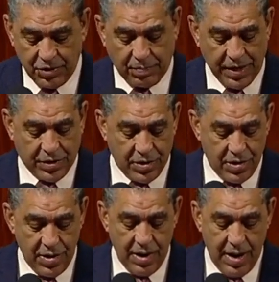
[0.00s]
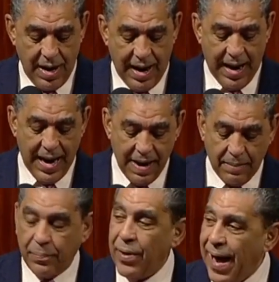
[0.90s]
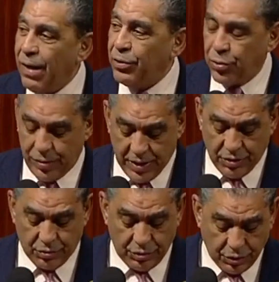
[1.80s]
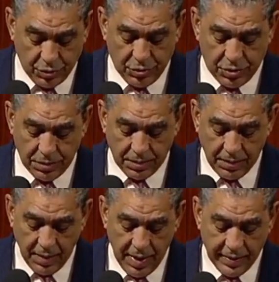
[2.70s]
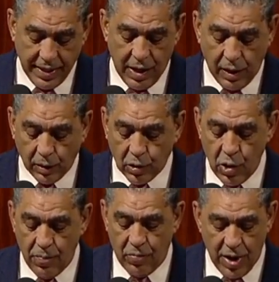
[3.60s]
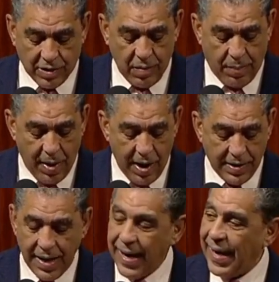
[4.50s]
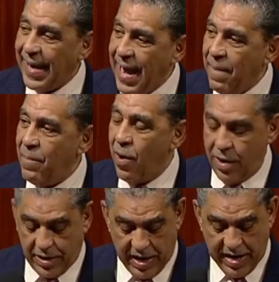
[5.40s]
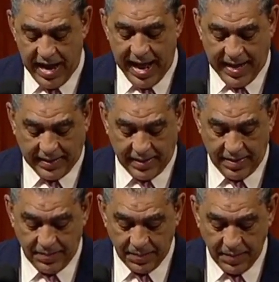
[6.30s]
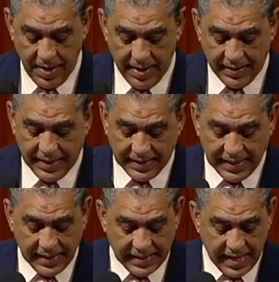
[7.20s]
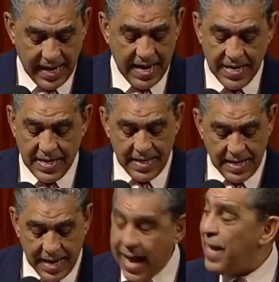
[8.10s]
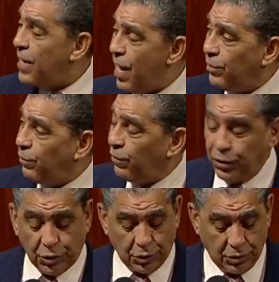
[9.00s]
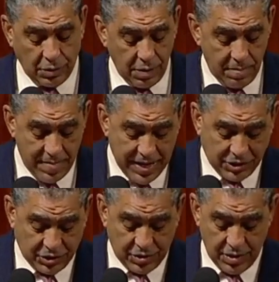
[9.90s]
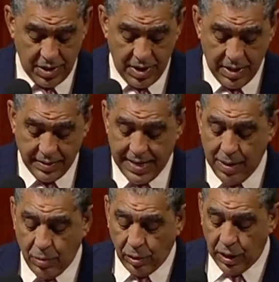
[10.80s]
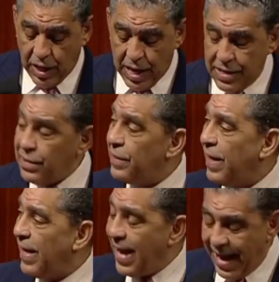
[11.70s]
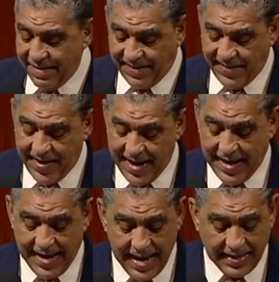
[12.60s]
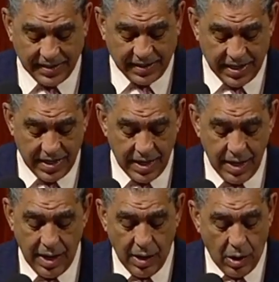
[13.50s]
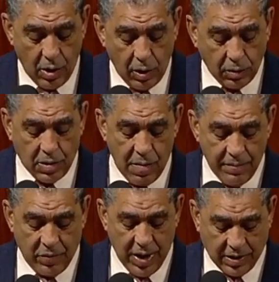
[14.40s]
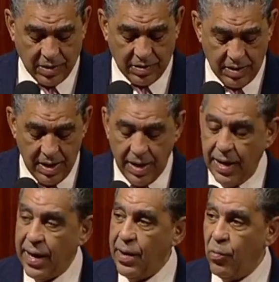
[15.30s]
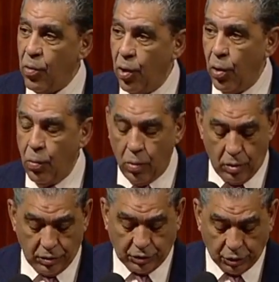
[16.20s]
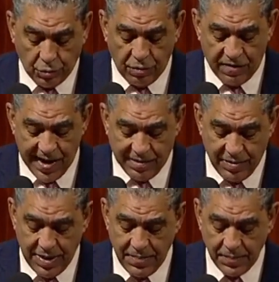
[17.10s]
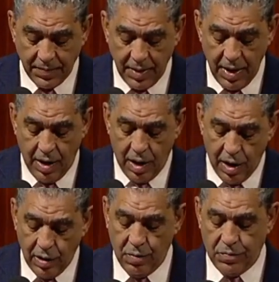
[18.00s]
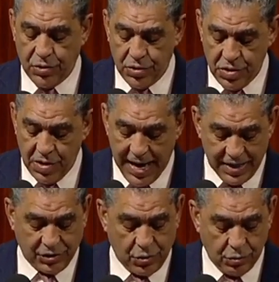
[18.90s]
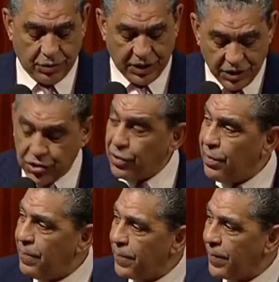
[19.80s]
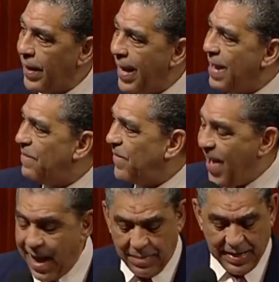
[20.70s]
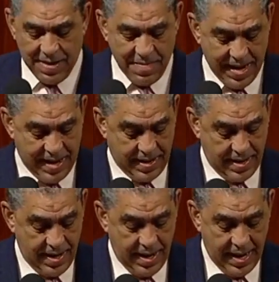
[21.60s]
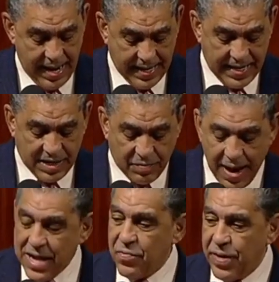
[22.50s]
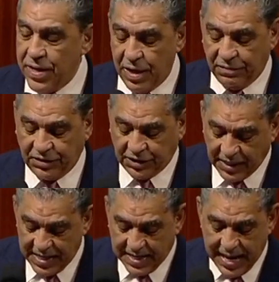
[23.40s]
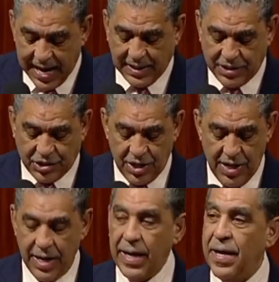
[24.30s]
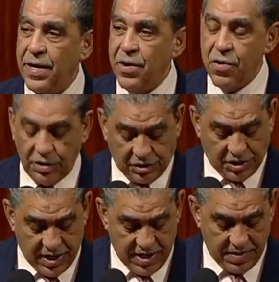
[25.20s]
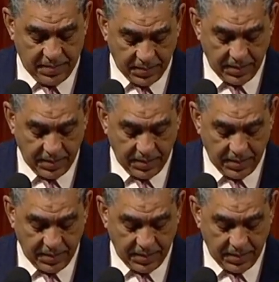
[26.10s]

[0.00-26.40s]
Speaker, I am proud to introduce the Holcomb Rucker Park Landmark Act. This is a non-controversial measure that will honor the life and legacy of Holcomb Rucker, a World War II veteran, Harlem Junior High School teacher, a family man, and a graduate of City College in New York City.